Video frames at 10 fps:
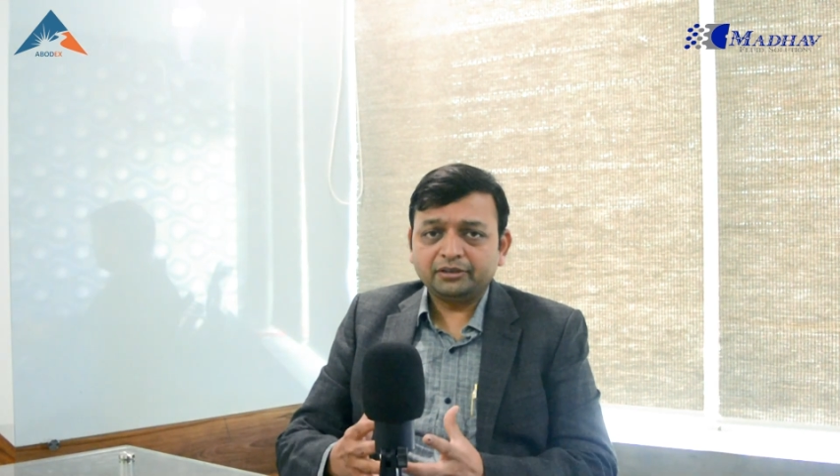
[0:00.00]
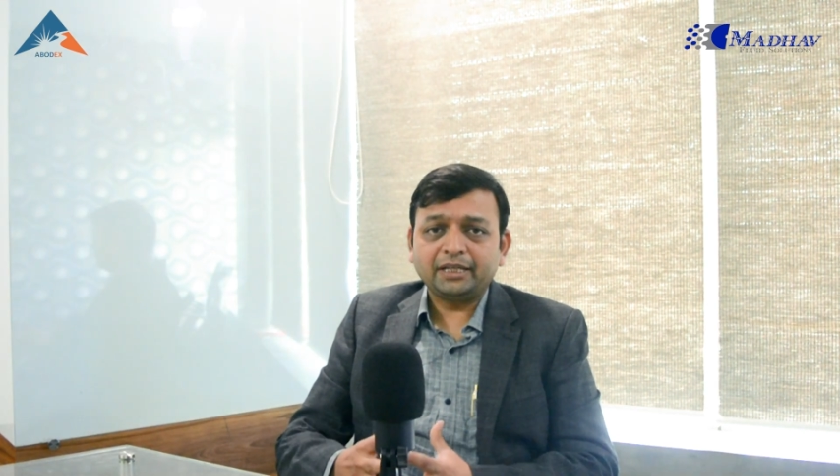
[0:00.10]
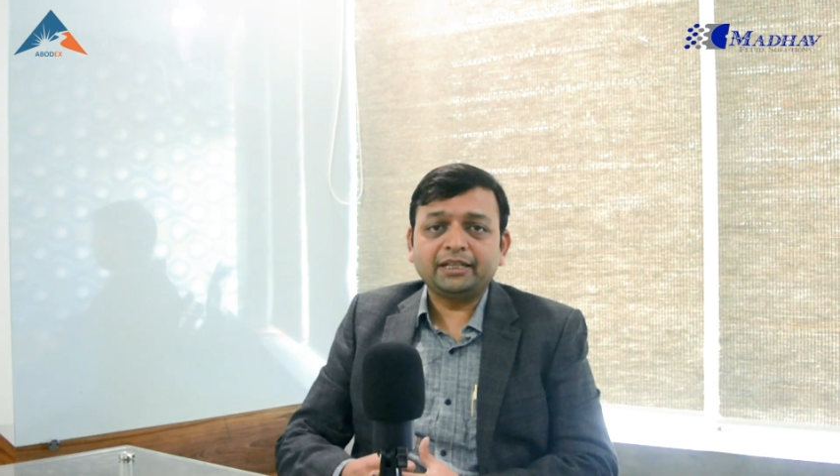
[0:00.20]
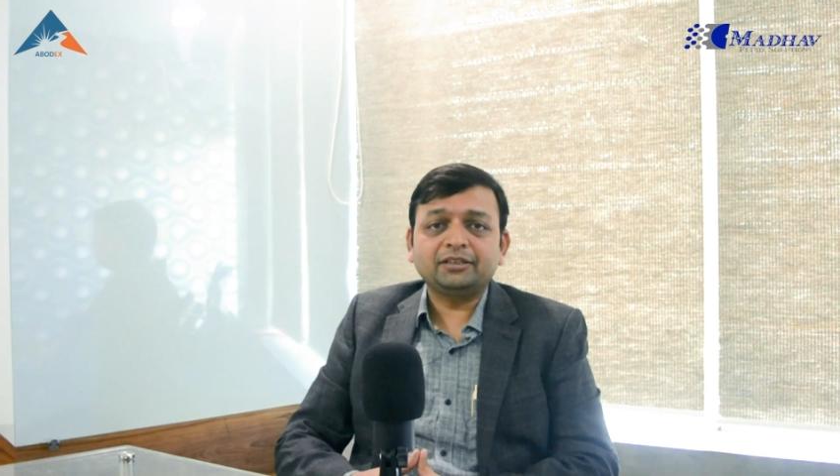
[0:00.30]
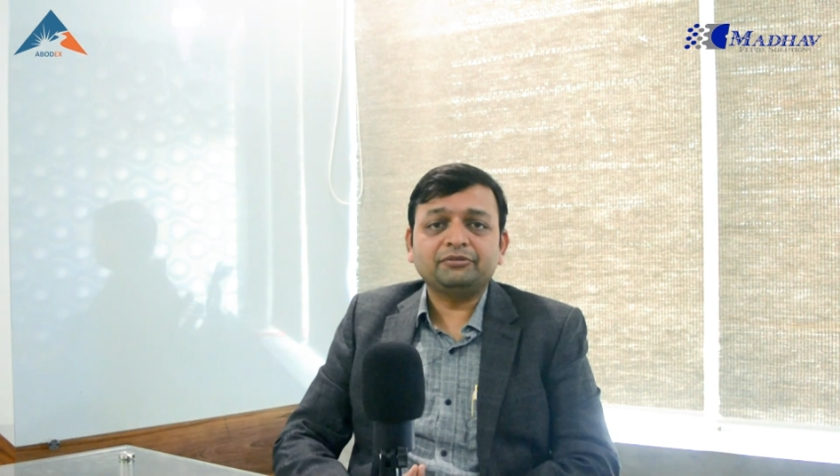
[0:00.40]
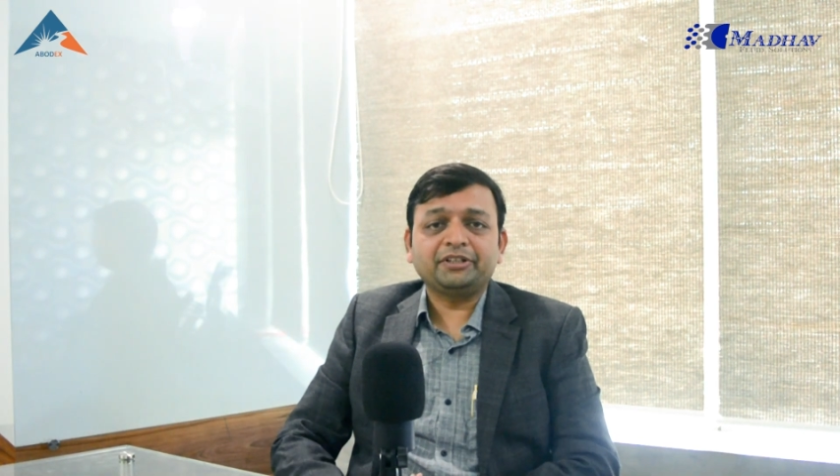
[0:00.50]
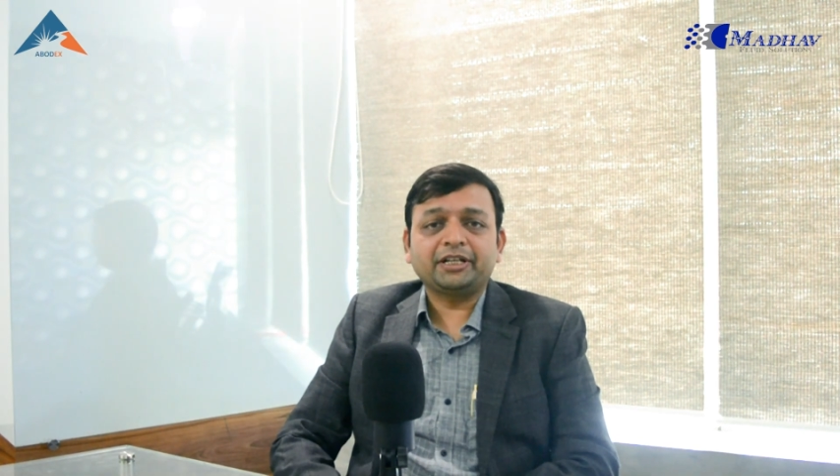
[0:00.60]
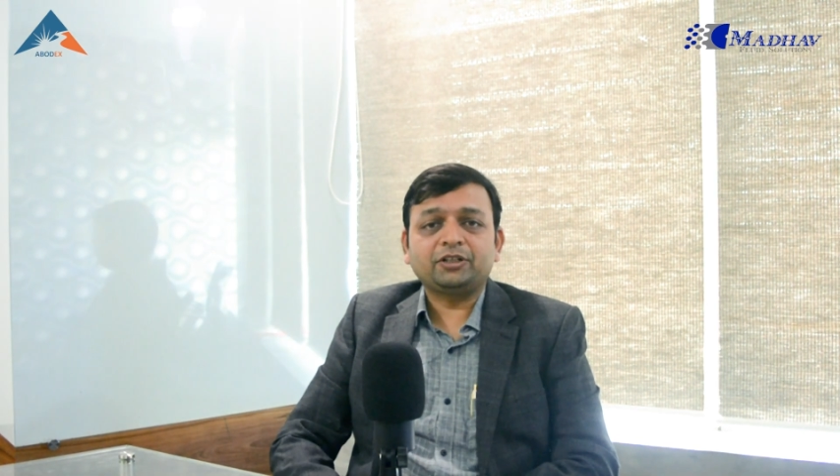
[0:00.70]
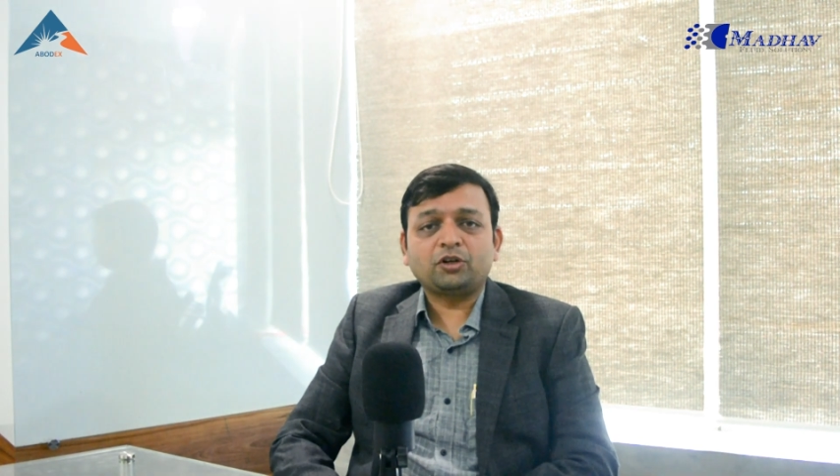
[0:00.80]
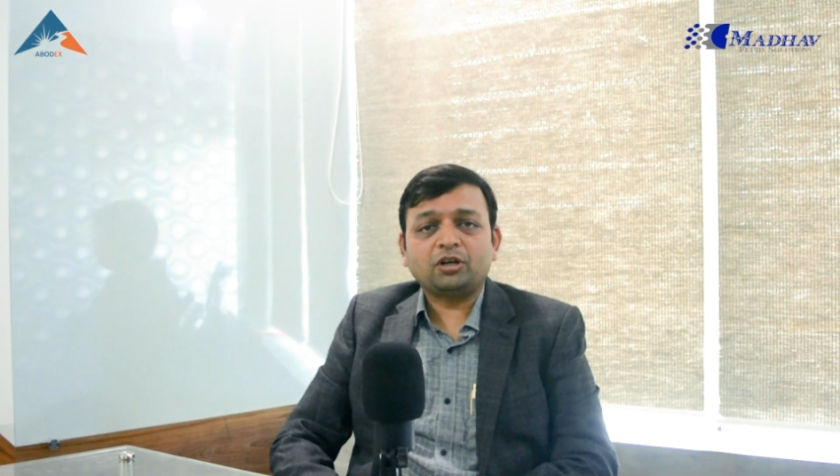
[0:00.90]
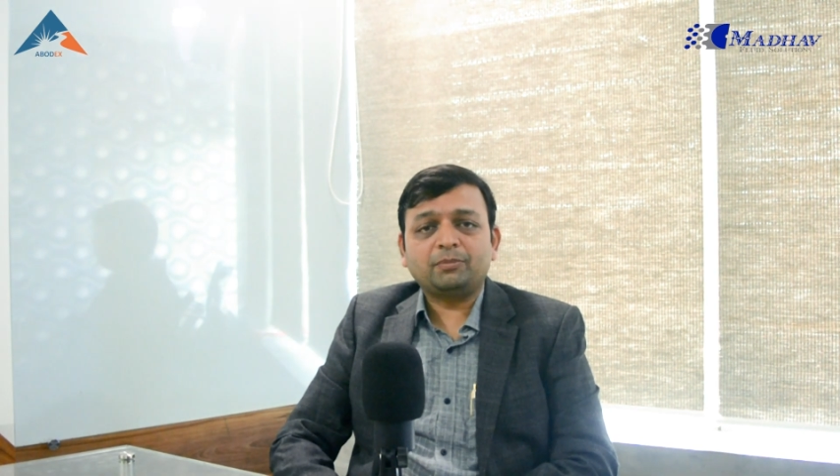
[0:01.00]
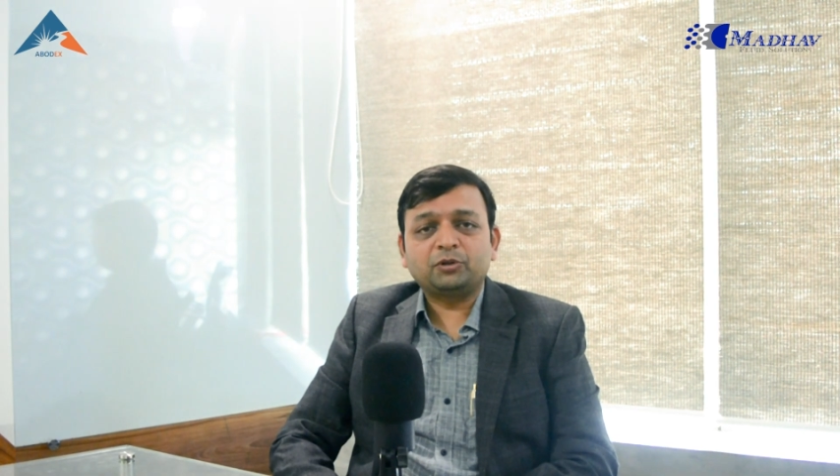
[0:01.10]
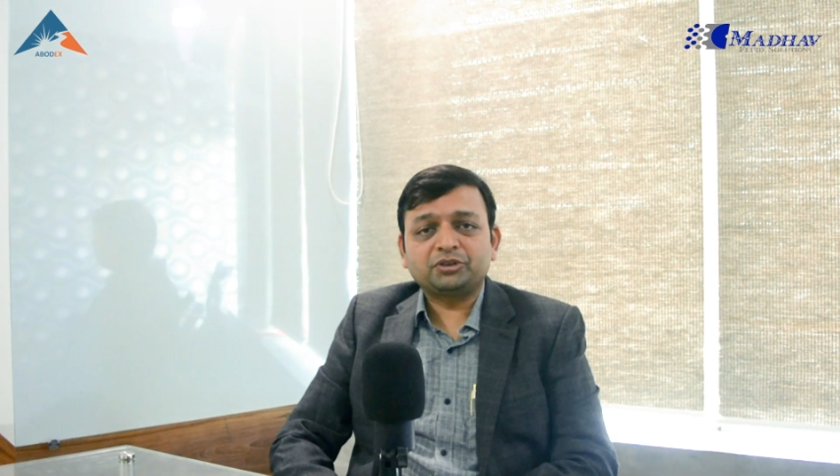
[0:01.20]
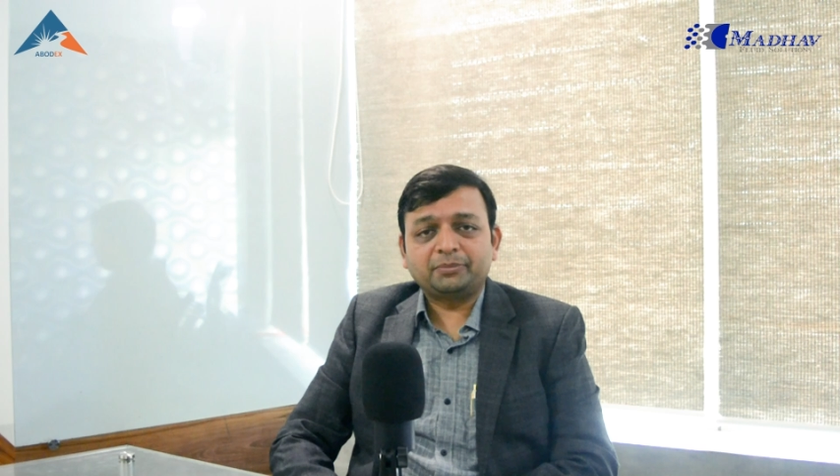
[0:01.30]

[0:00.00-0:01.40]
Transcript: Then we can talk about